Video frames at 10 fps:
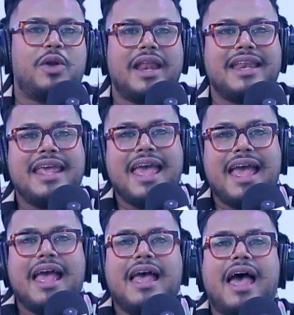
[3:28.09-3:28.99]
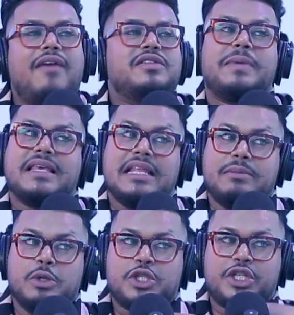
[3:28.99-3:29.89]
and I was bigger than the
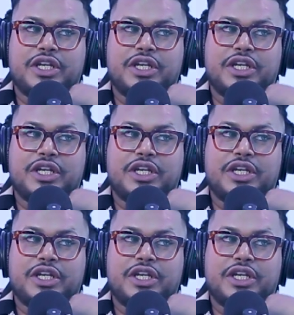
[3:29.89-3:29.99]
bush.